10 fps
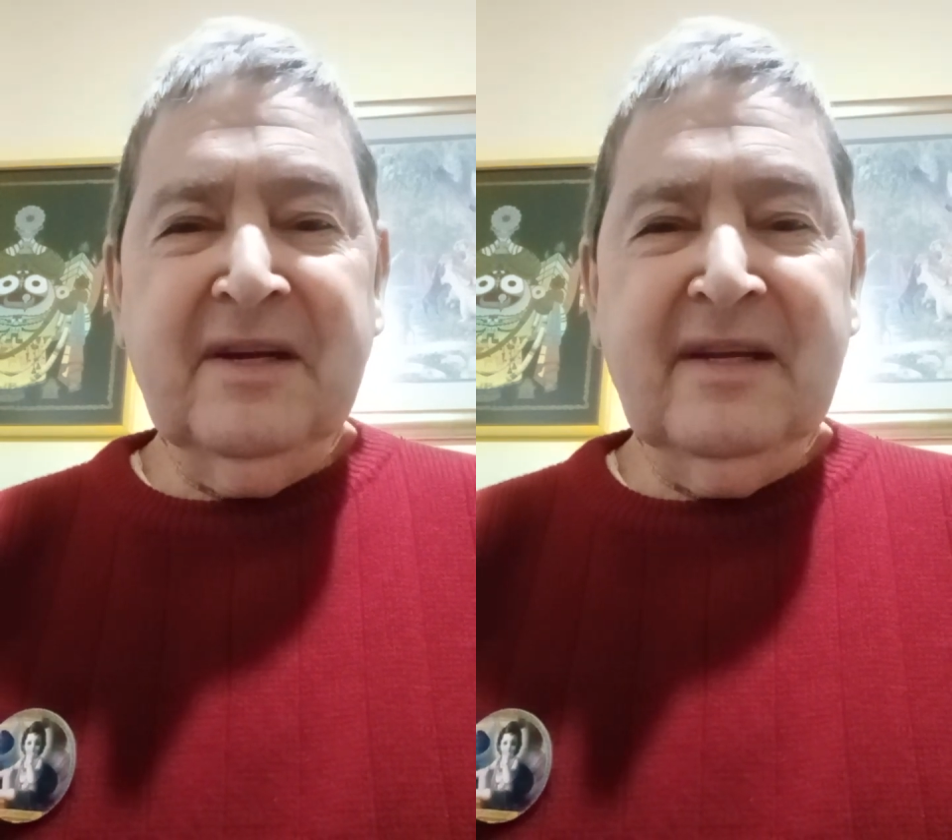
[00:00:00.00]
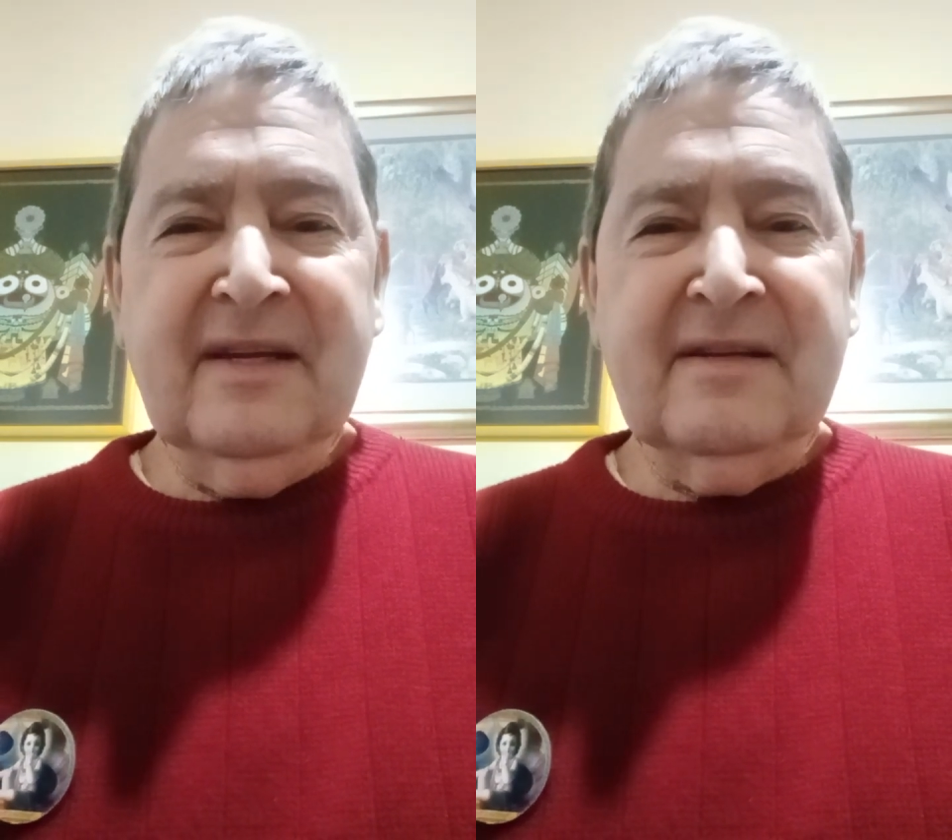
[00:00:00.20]

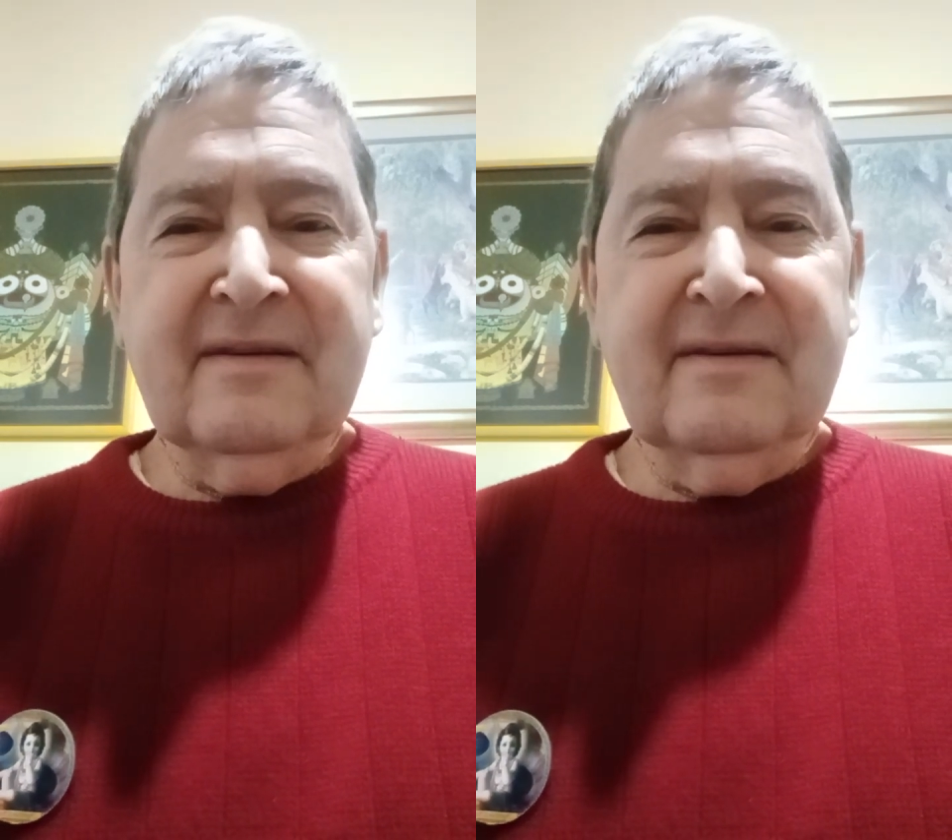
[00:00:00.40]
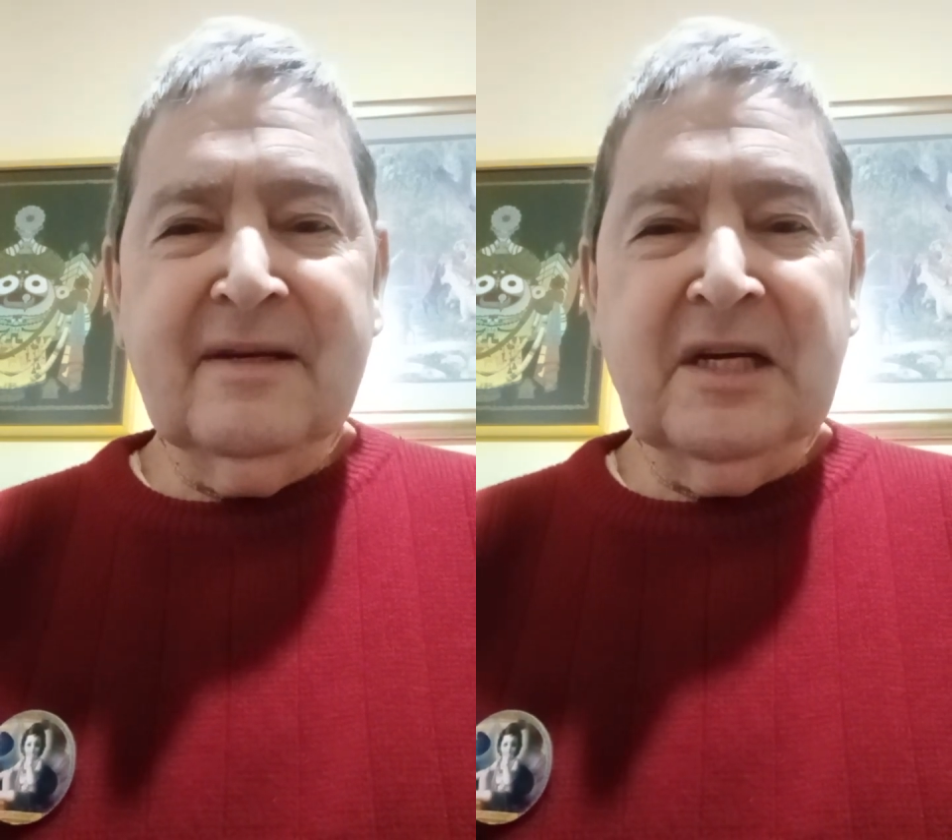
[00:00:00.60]
we need
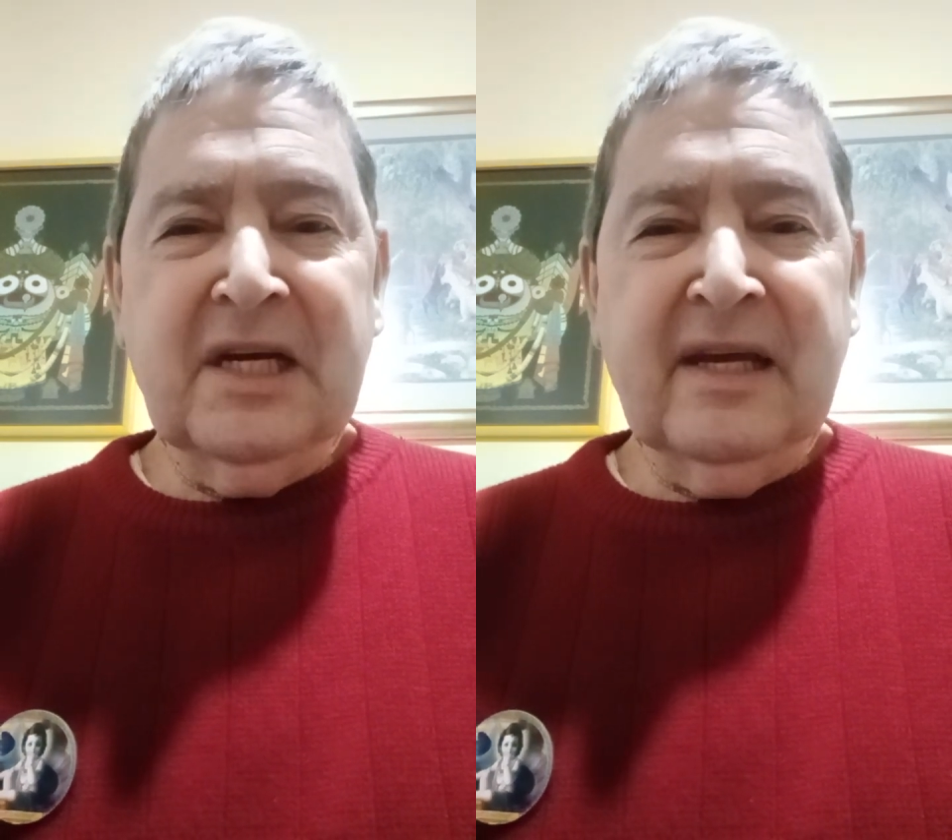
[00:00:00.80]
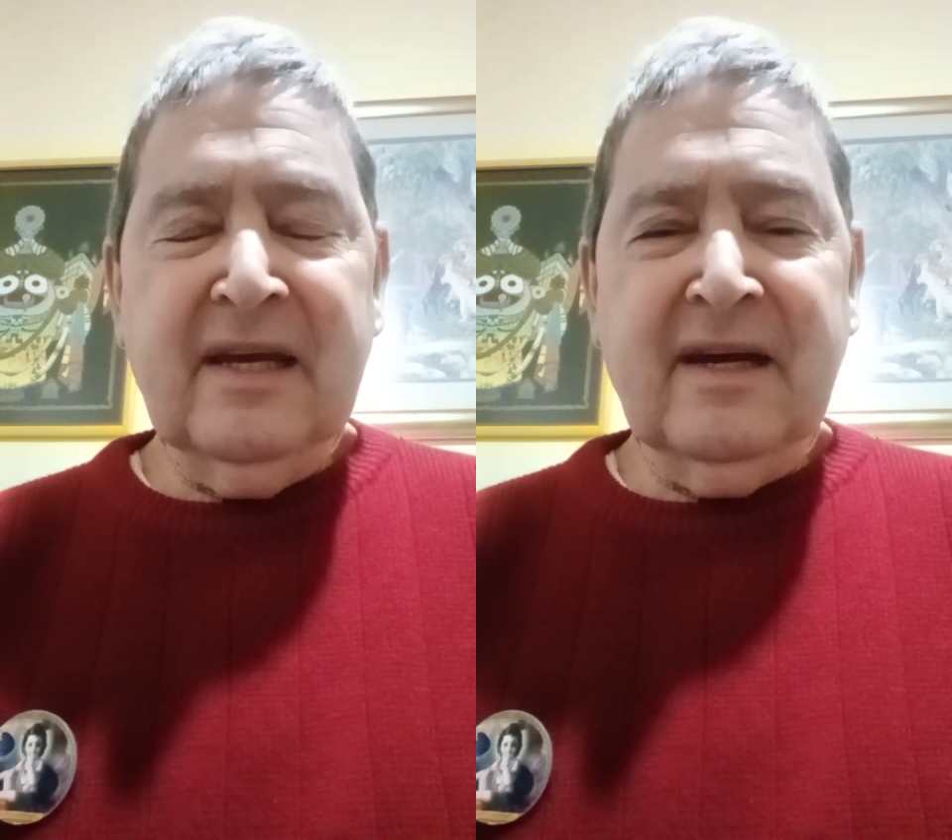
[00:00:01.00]
to
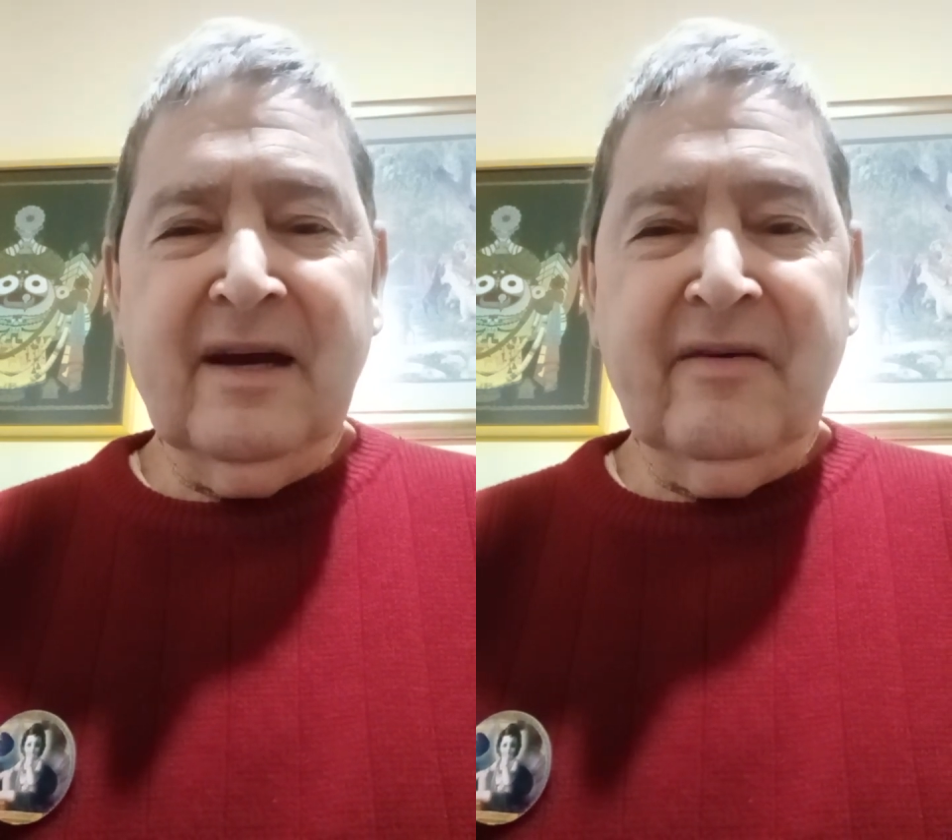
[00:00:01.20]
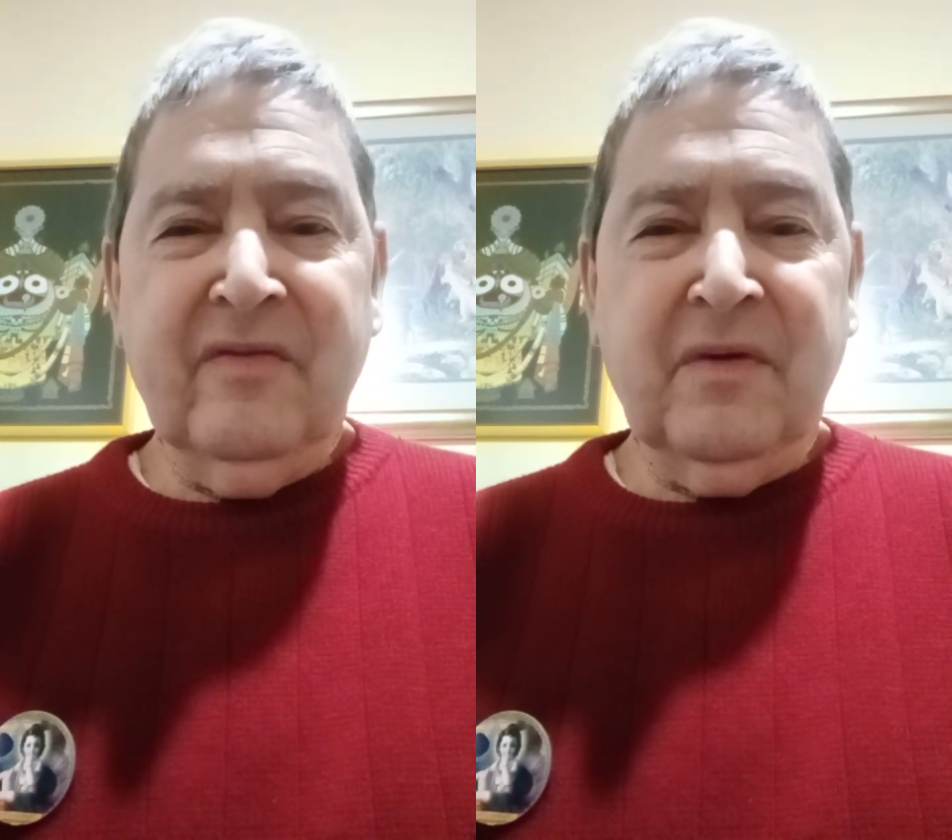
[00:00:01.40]
hear